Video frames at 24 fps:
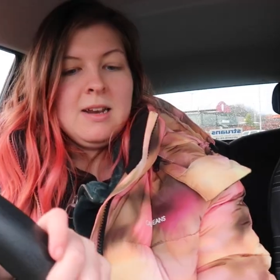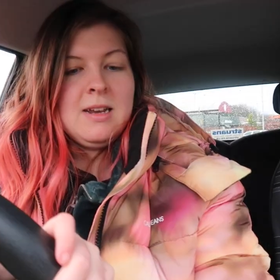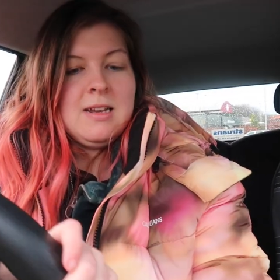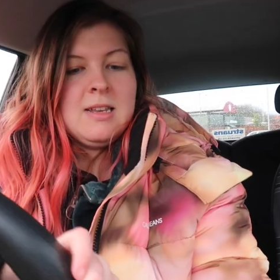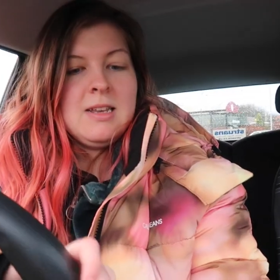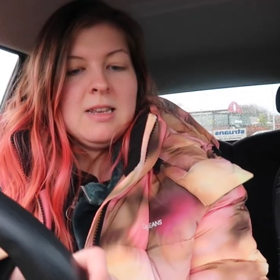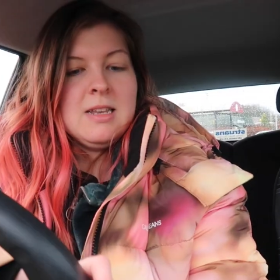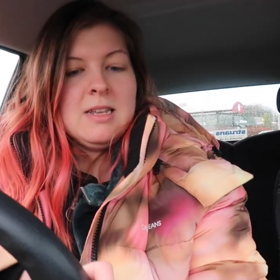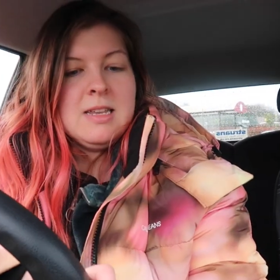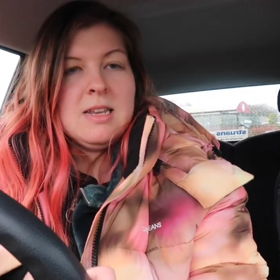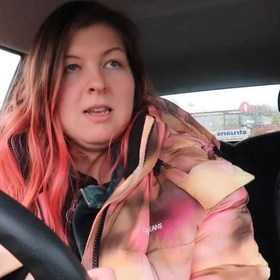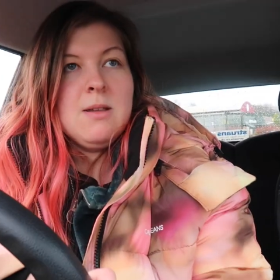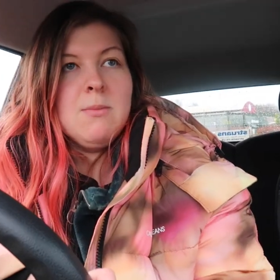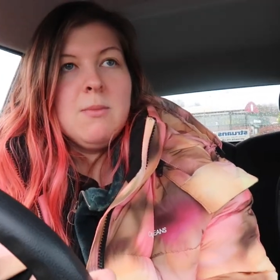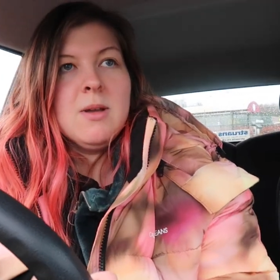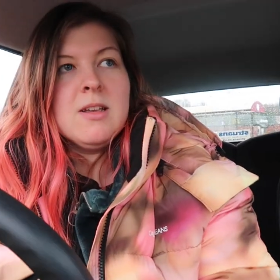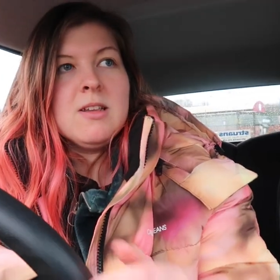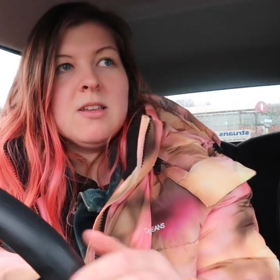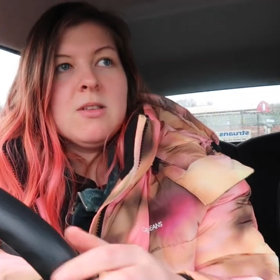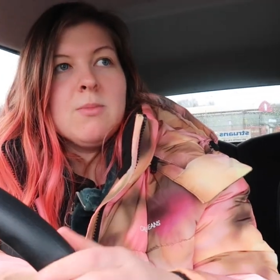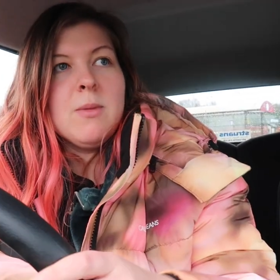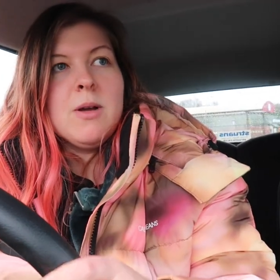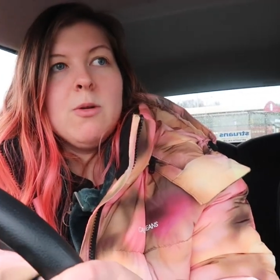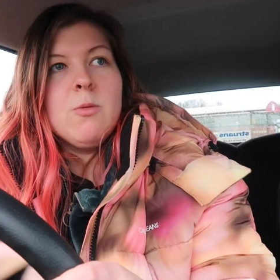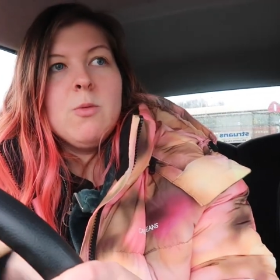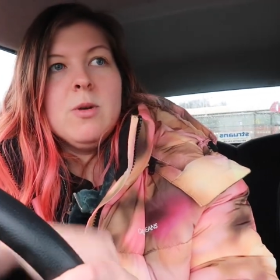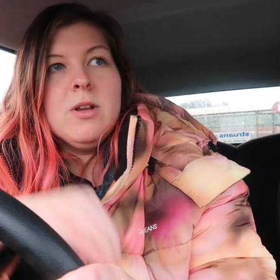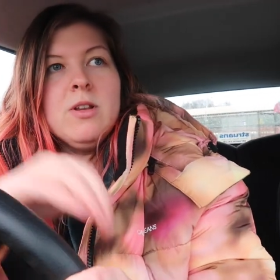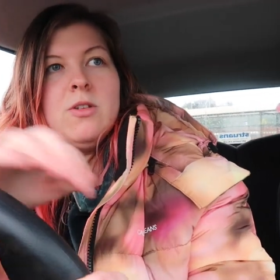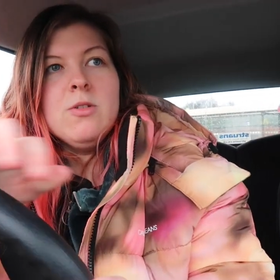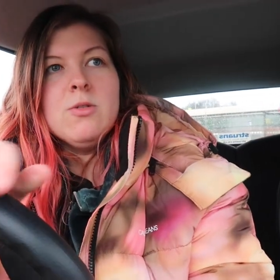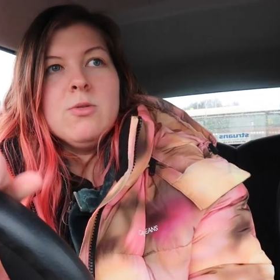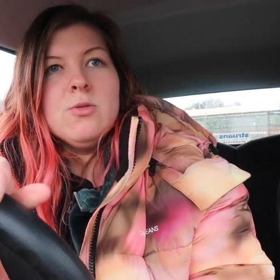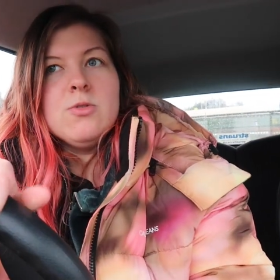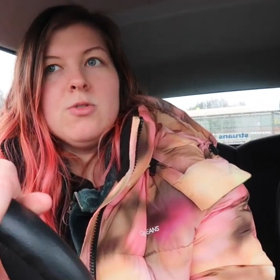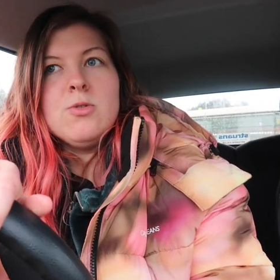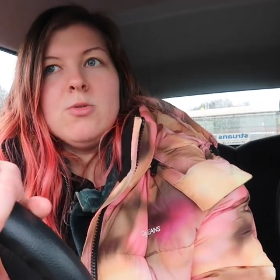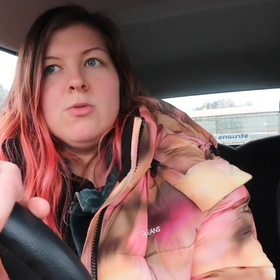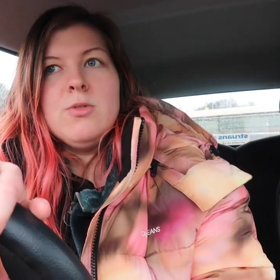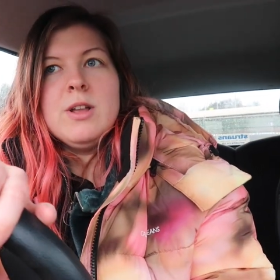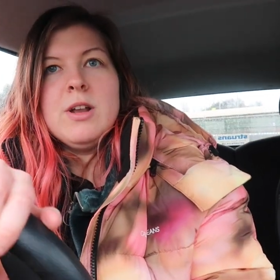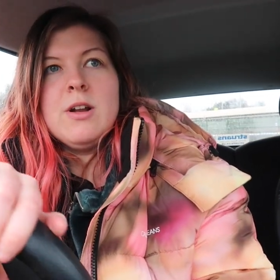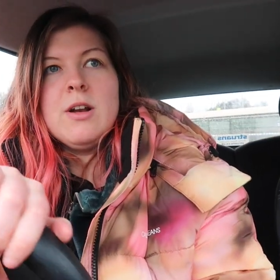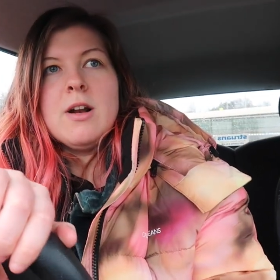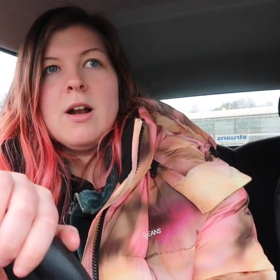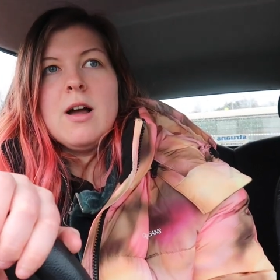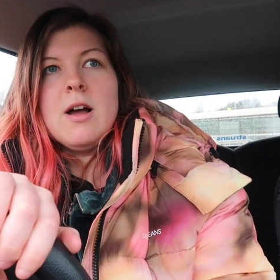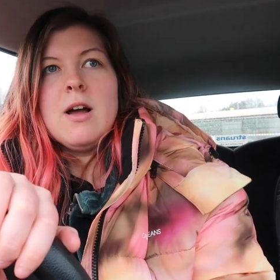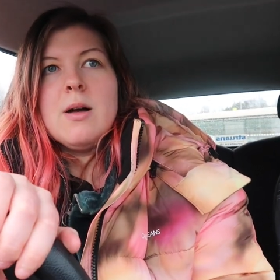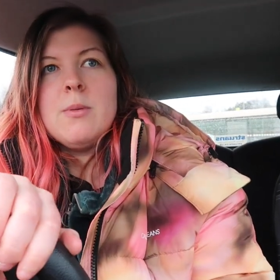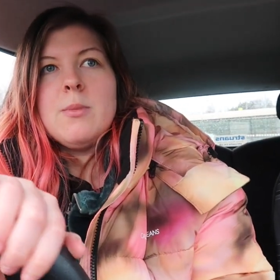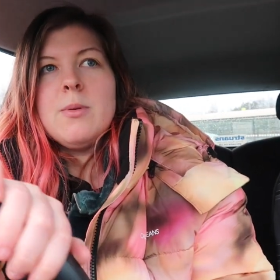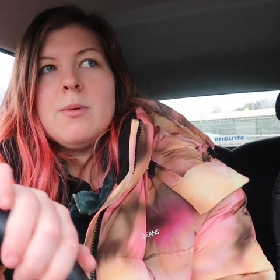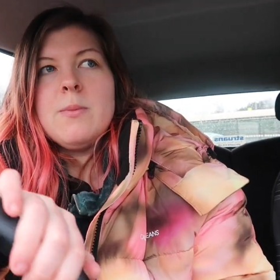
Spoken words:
I need to demist my windows, holy crap.